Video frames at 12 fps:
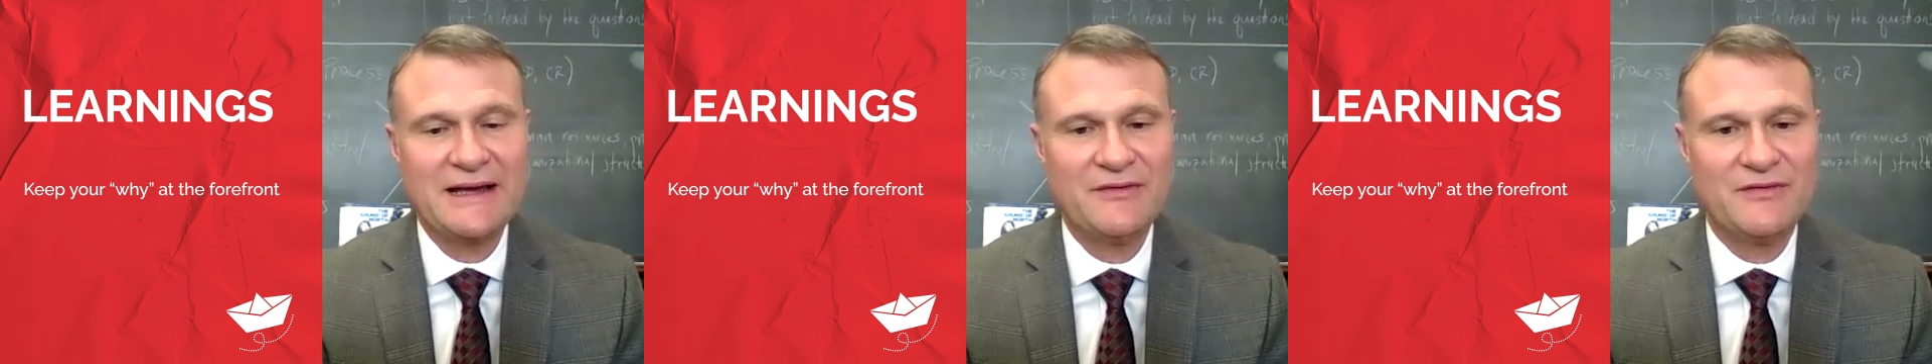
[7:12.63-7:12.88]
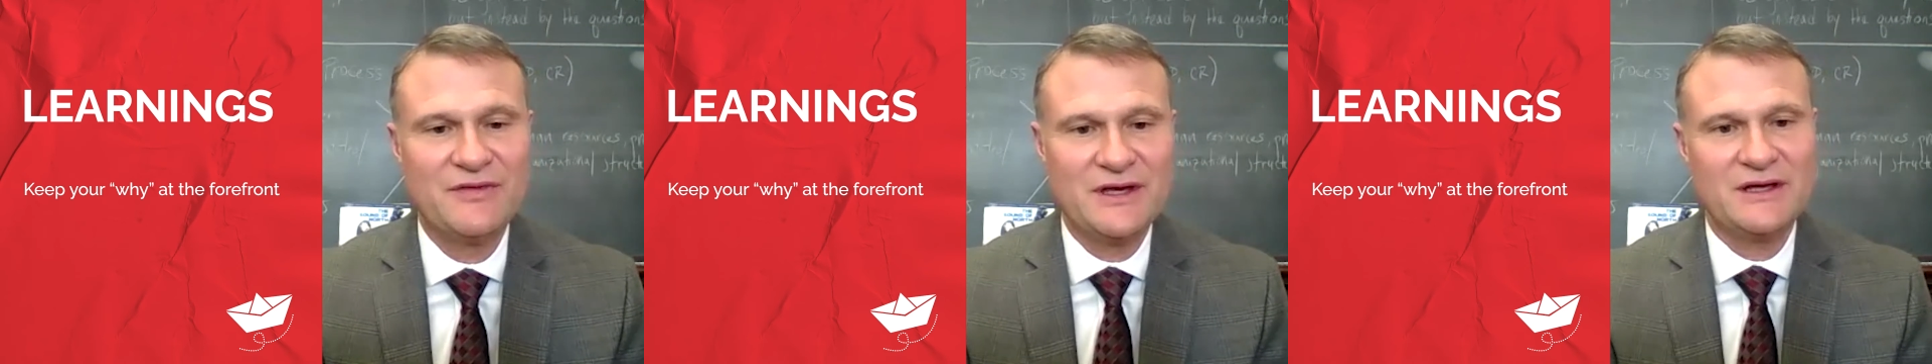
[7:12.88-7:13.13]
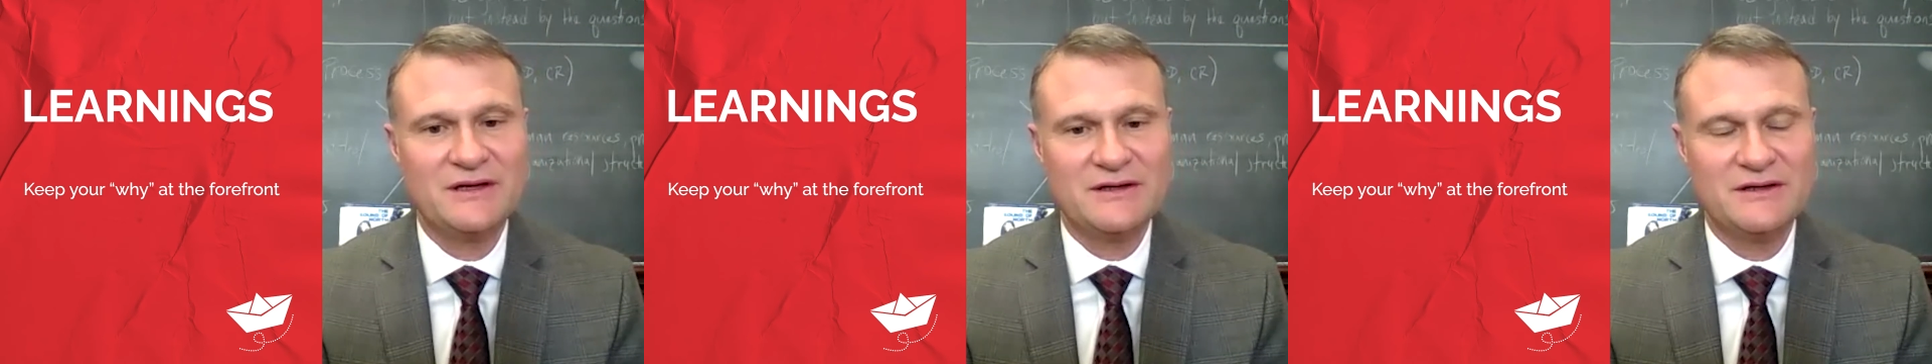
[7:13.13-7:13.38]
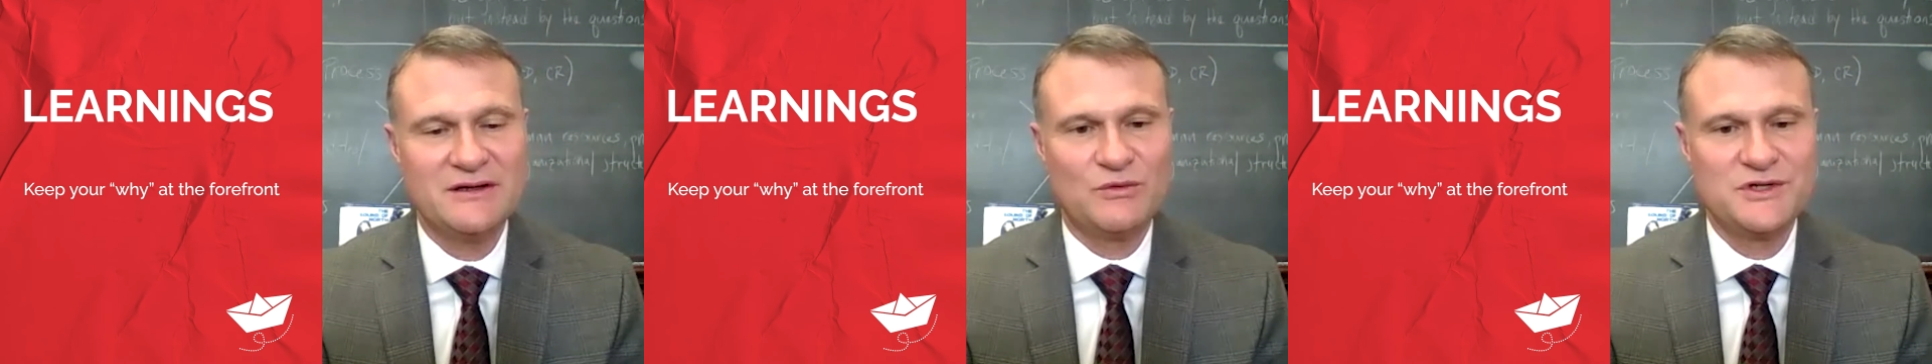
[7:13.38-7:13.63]
And
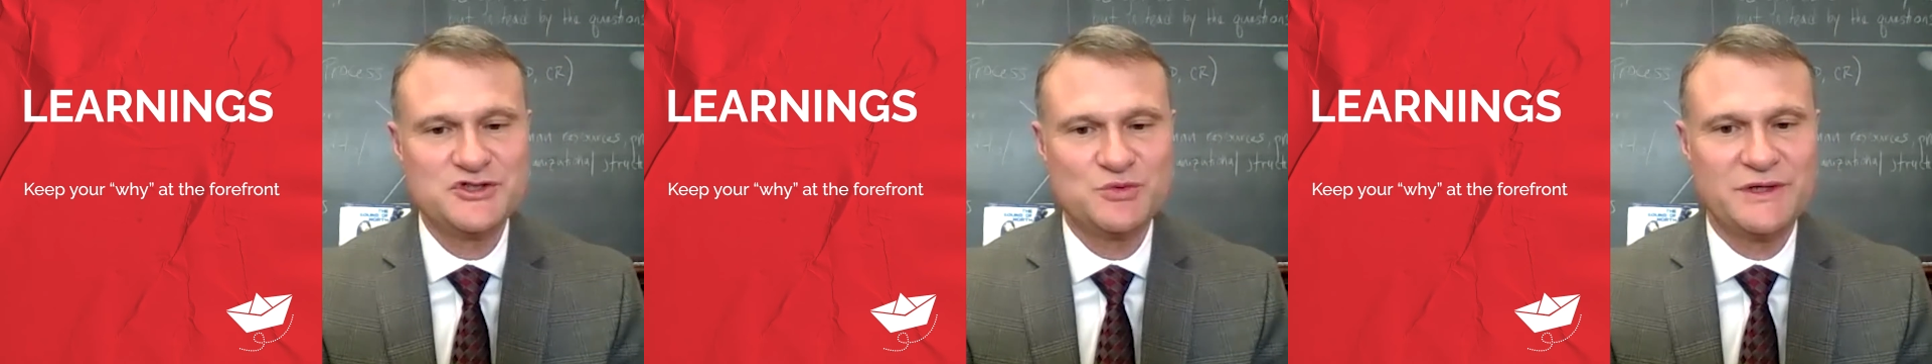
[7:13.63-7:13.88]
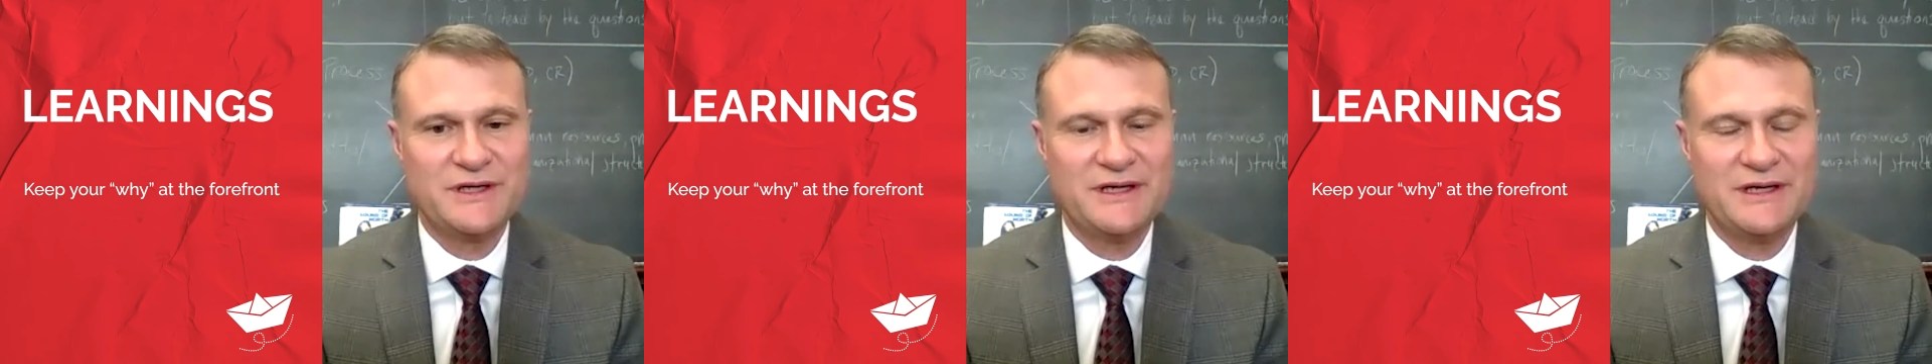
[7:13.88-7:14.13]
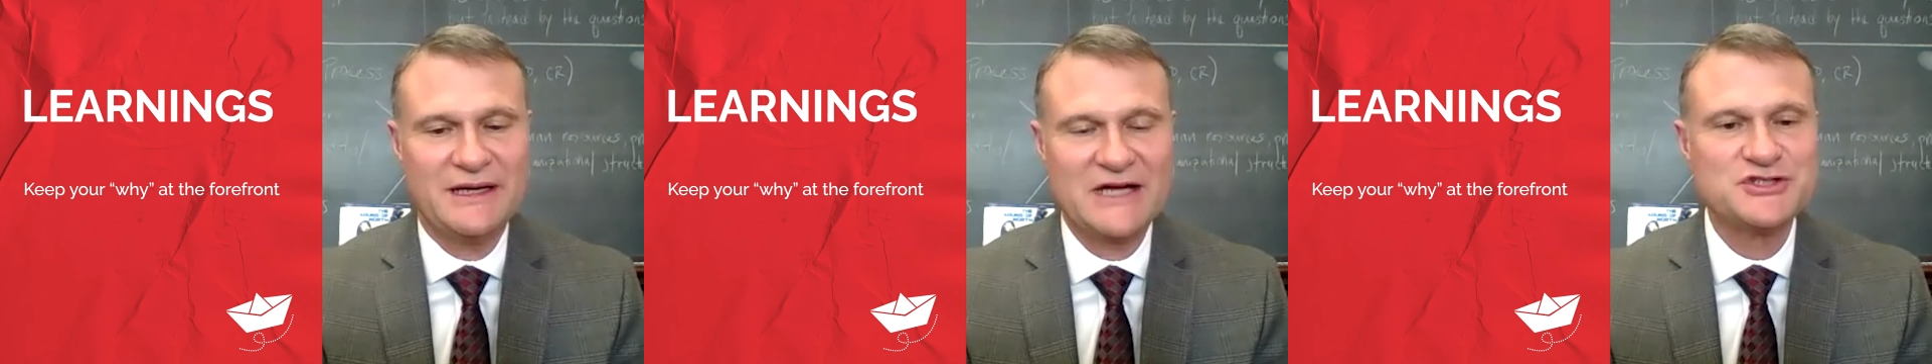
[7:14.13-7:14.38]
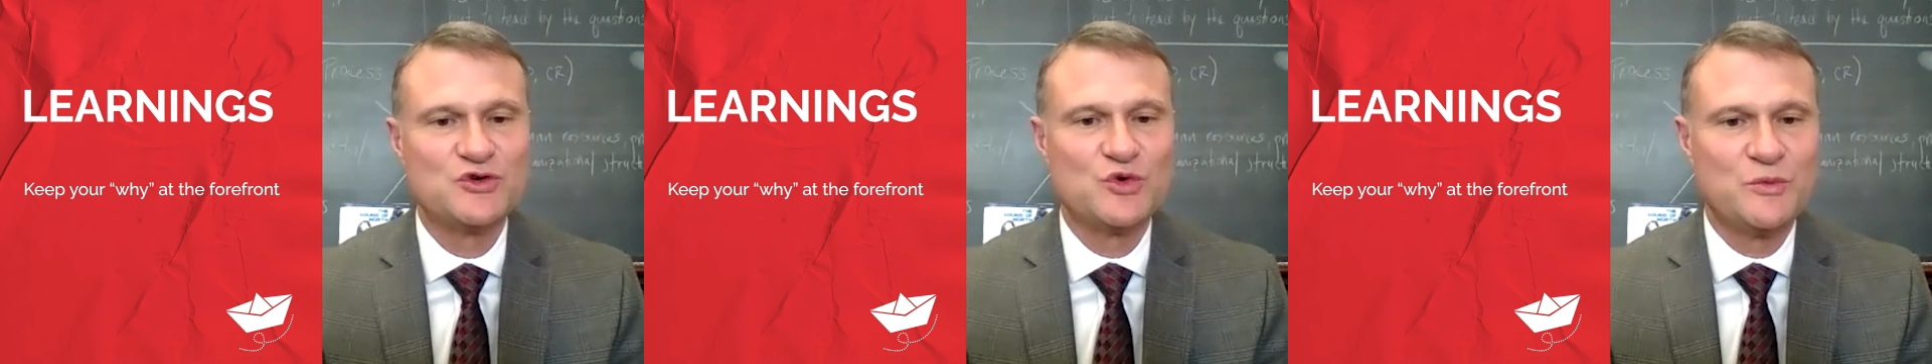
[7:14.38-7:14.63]
then once we,
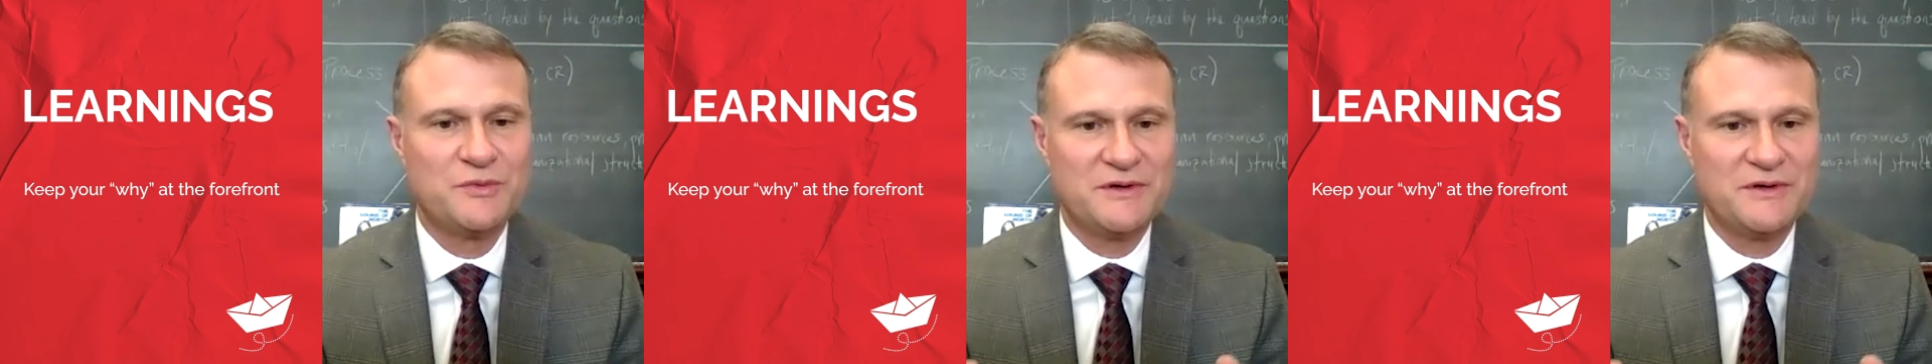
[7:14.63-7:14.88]
as a group,